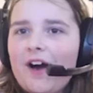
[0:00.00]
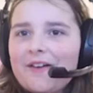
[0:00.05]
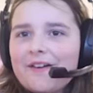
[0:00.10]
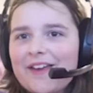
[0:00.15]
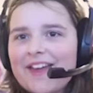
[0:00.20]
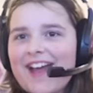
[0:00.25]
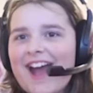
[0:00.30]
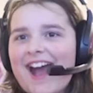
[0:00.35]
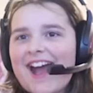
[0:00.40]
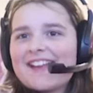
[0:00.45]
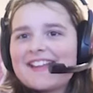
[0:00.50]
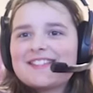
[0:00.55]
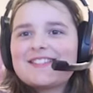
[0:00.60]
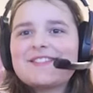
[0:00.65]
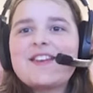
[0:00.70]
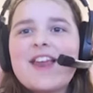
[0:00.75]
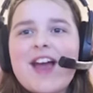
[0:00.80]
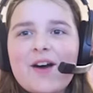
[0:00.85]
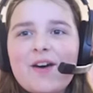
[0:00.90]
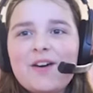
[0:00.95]
Okay, guys, so
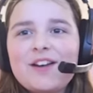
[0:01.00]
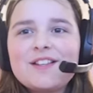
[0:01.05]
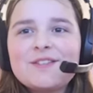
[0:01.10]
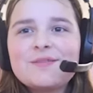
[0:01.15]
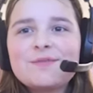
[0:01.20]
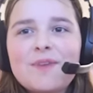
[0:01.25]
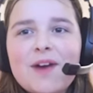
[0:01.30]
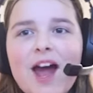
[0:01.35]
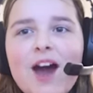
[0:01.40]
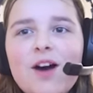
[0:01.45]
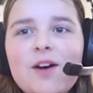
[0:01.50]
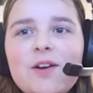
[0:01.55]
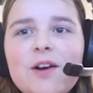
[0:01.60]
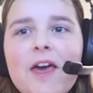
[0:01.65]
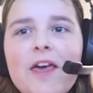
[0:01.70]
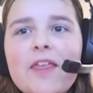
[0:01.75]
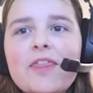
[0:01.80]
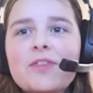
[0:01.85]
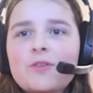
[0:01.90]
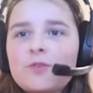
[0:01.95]
now it is round
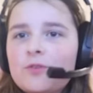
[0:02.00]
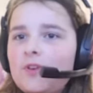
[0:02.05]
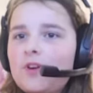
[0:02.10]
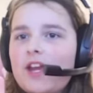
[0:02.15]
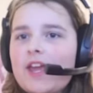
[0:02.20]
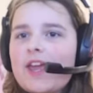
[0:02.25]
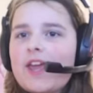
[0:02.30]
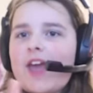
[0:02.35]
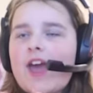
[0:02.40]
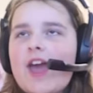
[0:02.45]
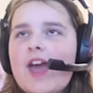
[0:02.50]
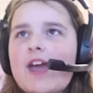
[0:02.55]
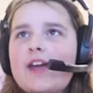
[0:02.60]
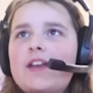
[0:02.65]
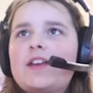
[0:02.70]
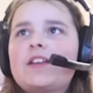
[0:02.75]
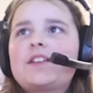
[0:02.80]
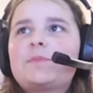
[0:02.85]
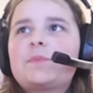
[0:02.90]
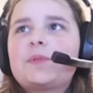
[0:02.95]
three, and
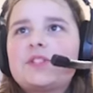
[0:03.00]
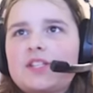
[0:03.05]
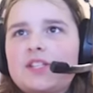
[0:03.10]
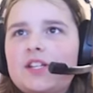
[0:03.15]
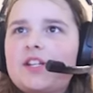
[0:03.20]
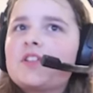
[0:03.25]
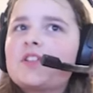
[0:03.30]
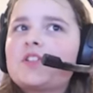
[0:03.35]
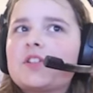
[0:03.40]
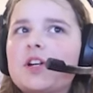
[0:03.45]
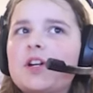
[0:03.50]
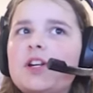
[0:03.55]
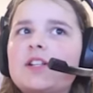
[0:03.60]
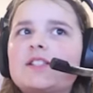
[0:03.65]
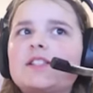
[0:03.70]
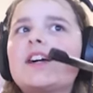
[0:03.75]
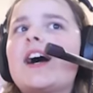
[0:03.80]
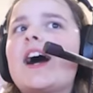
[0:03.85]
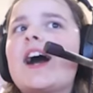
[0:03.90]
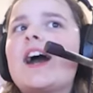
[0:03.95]
it's Priscilla's turn
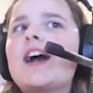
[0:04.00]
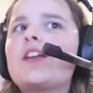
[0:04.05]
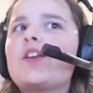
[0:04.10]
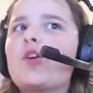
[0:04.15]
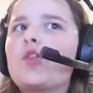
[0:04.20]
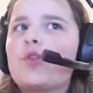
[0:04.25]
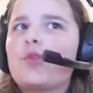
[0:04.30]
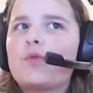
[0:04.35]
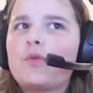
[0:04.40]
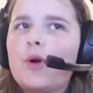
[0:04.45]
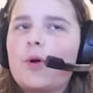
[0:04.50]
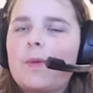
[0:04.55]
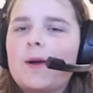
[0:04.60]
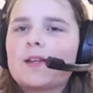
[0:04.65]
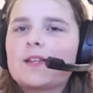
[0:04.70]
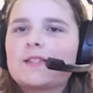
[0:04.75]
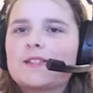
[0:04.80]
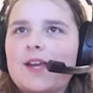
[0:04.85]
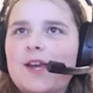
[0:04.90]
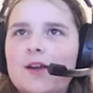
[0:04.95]
to hide the
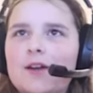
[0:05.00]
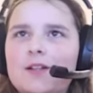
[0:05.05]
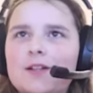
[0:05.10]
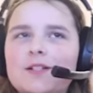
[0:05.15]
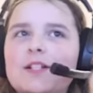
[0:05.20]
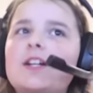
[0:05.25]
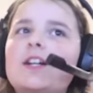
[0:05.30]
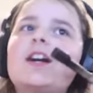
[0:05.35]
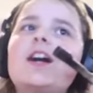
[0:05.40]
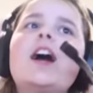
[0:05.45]
Roblox character.